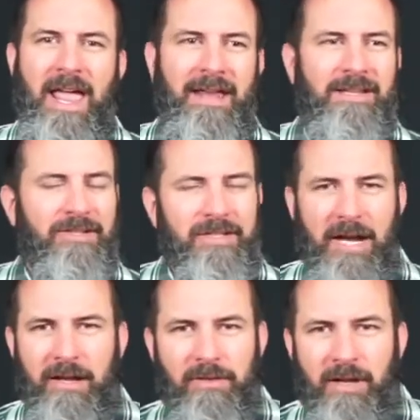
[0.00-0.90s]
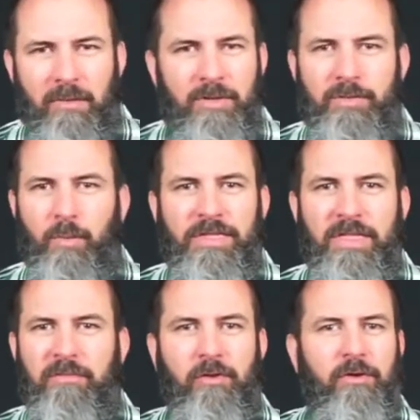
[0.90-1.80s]
he just kind of was with
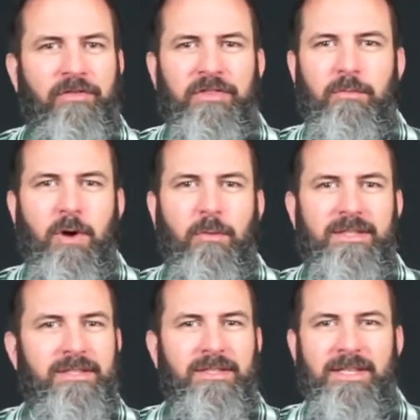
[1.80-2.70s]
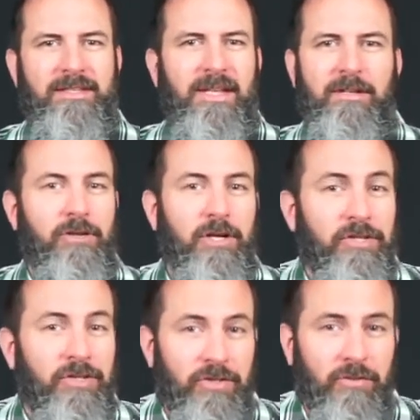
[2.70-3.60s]
them for a few moments, and he said, you're going to
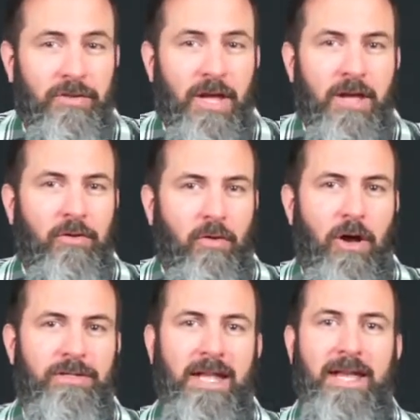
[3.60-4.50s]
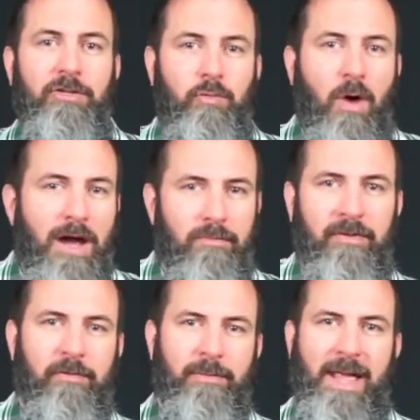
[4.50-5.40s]
soon cross a dry
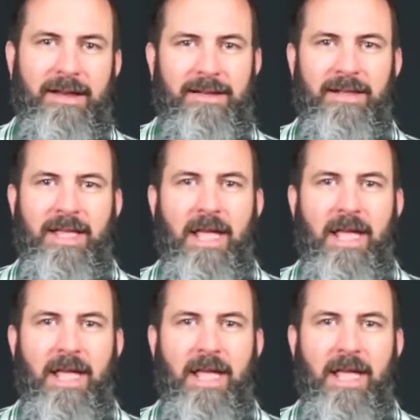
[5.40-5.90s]
riverbed,